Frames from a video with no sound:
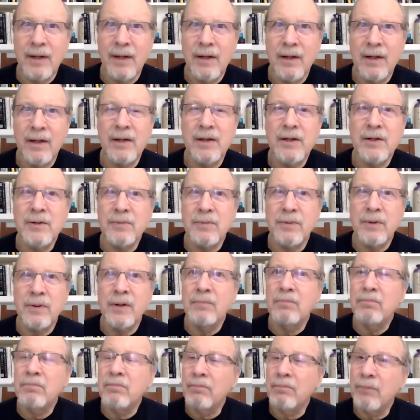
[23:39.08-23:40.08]
is
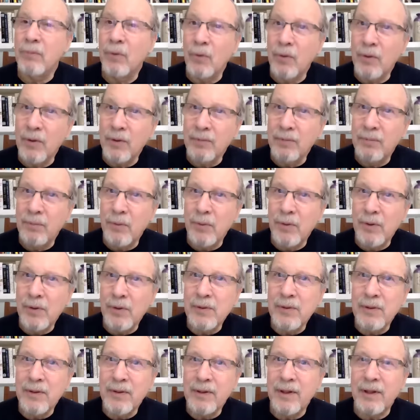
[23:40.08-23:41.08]
more
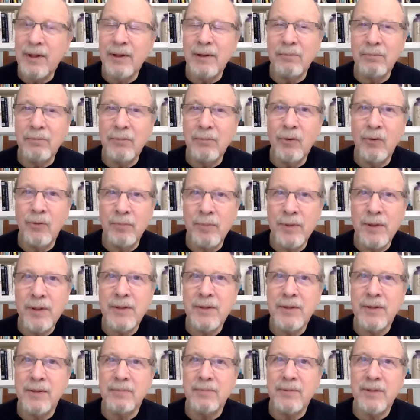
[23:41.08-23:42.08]
important than the
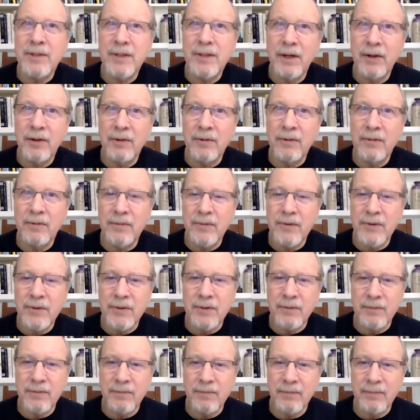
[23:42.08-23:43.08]
movements
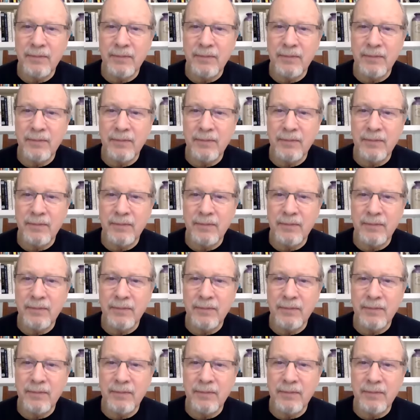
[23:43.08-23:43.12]
themselves.